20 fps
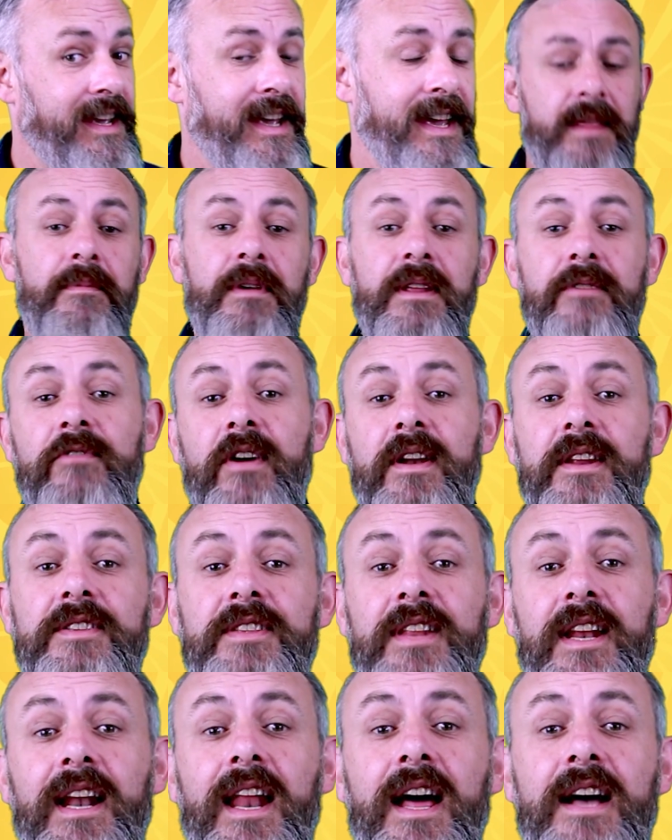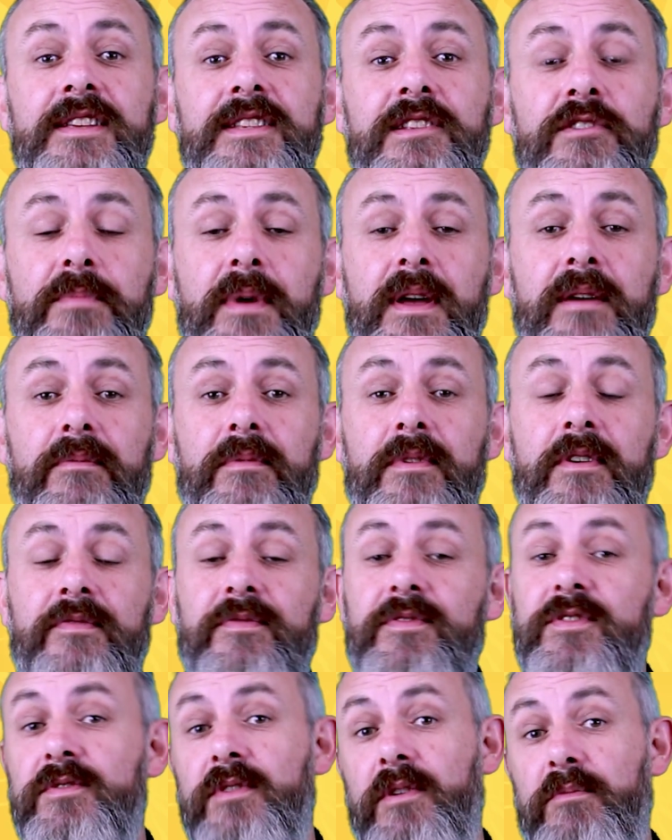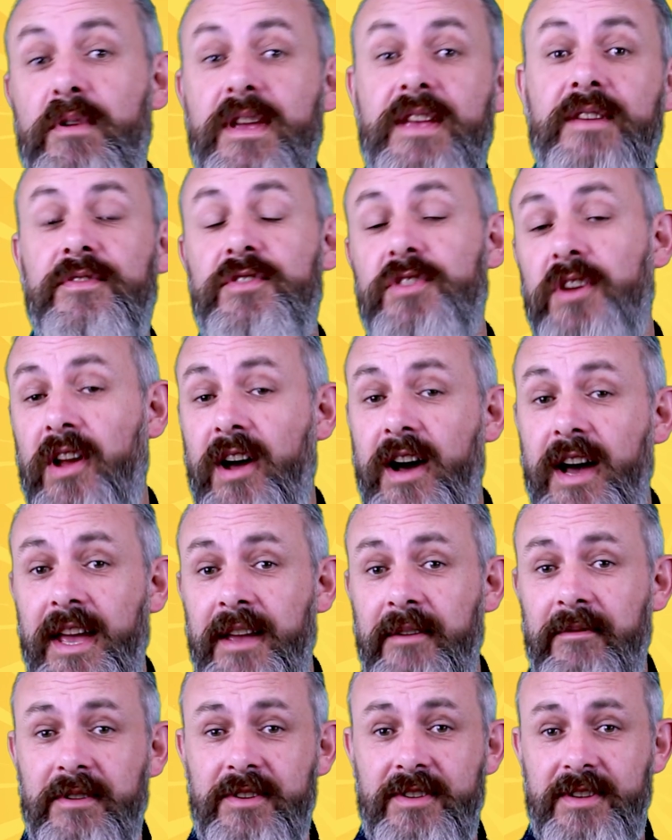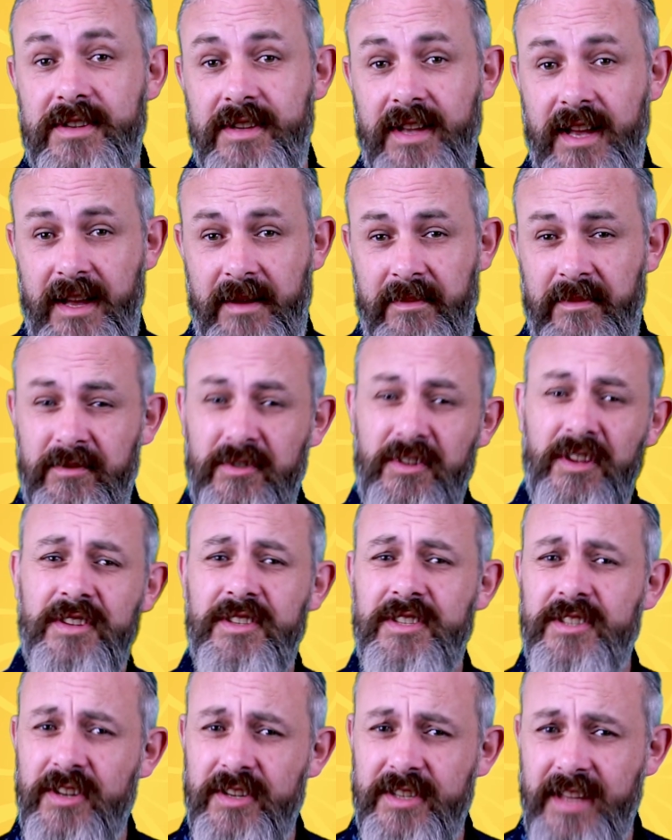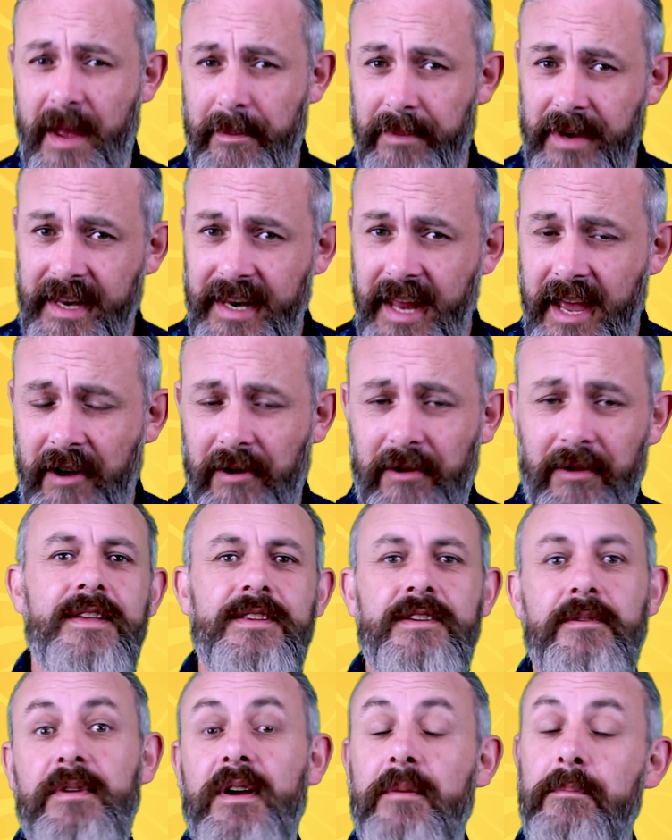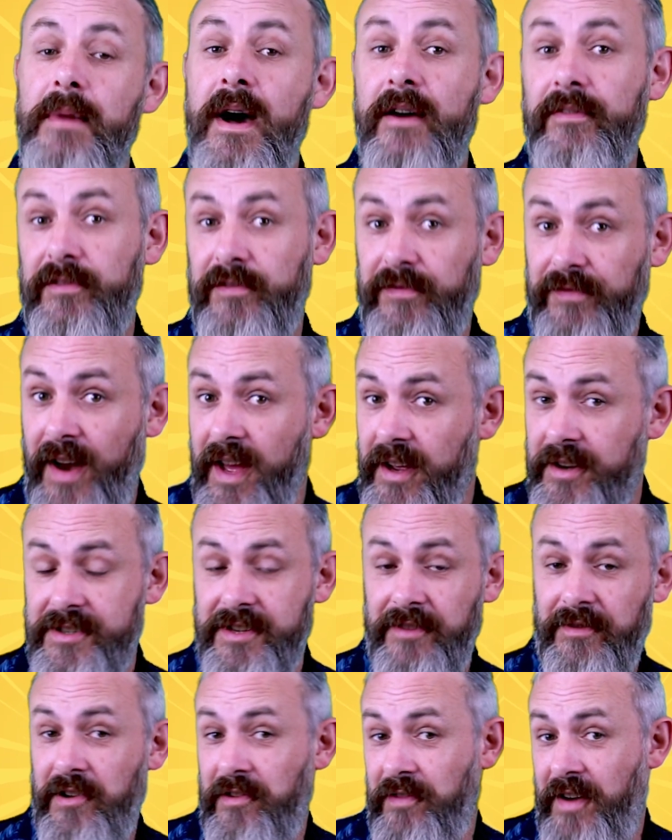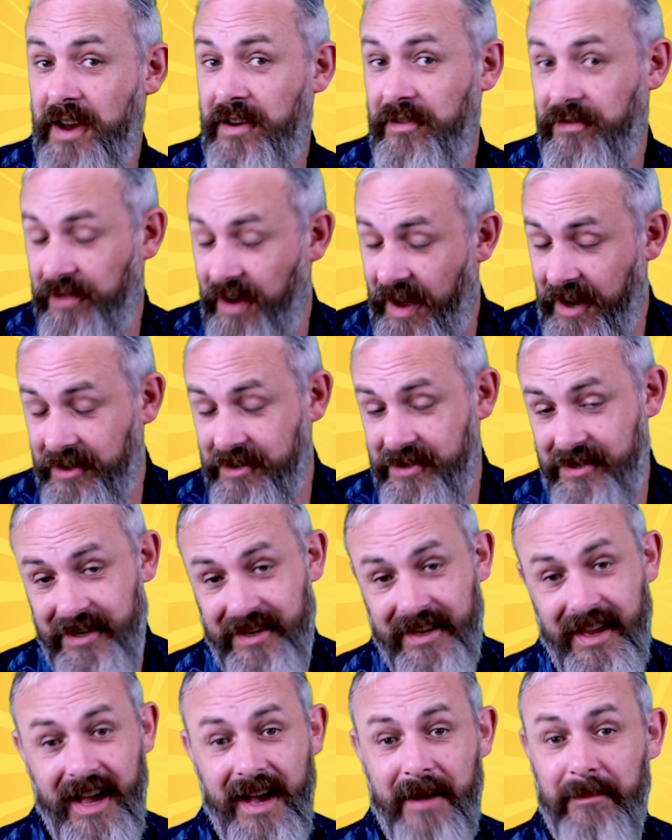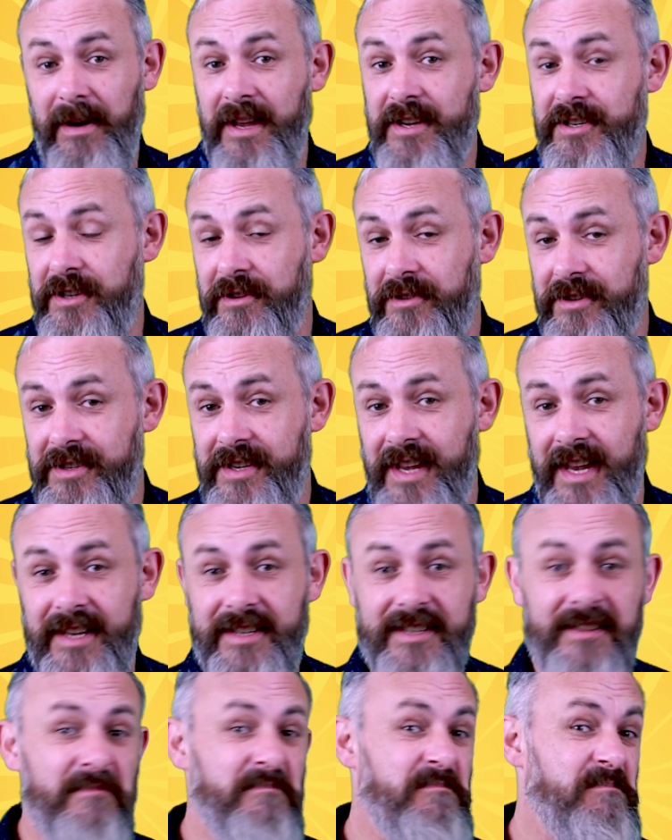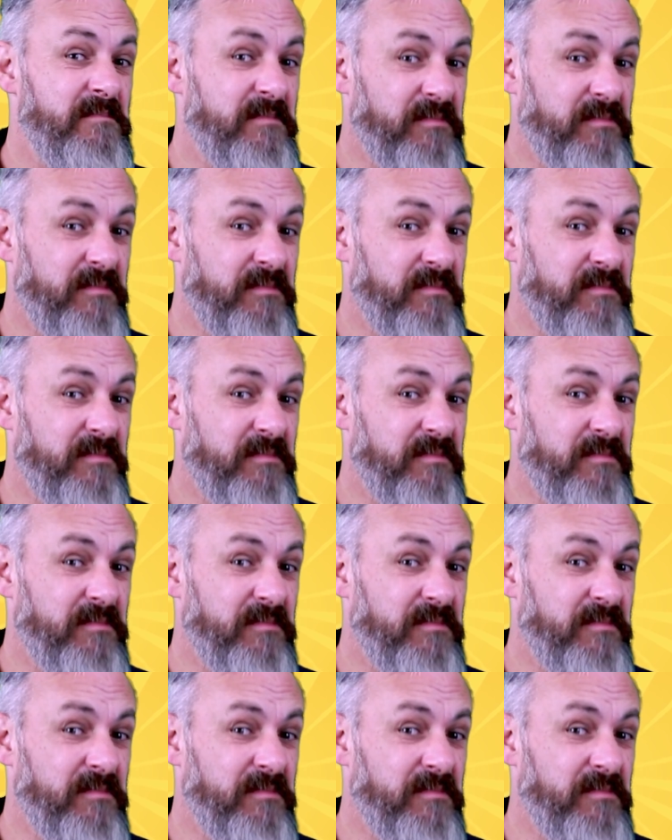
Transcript: And then we run into the last little bit of a week of July, which is just happening now. So we've got Marvel Flux, if you're a fan of Flux, plays 2 to 6.